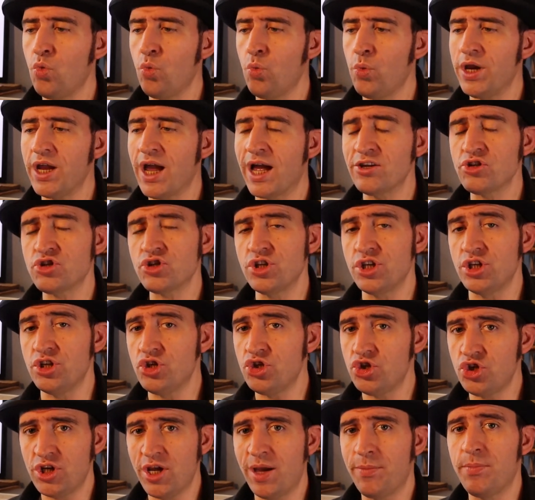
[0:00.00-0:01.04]
We actually
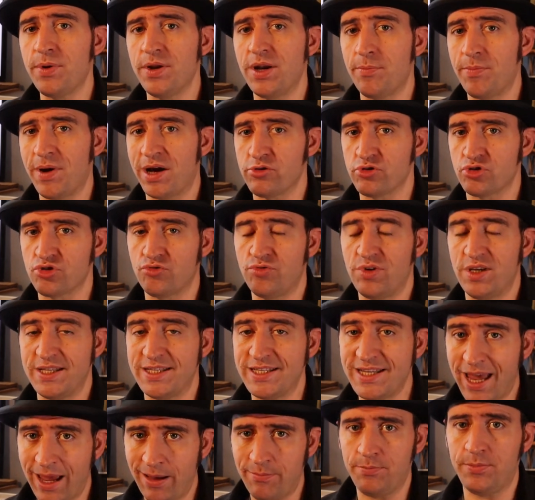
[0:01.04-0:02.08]
ship an about screen
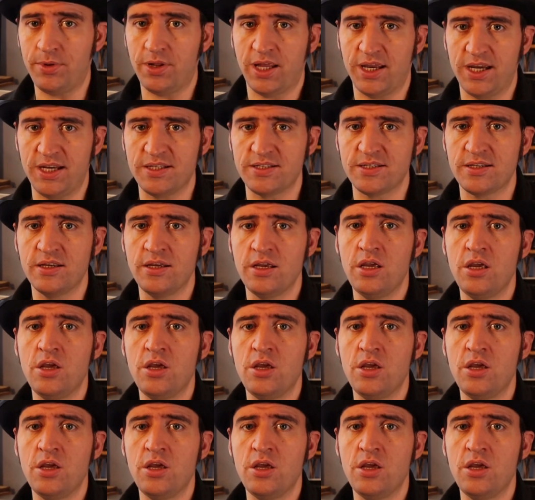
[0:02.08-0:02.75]
template,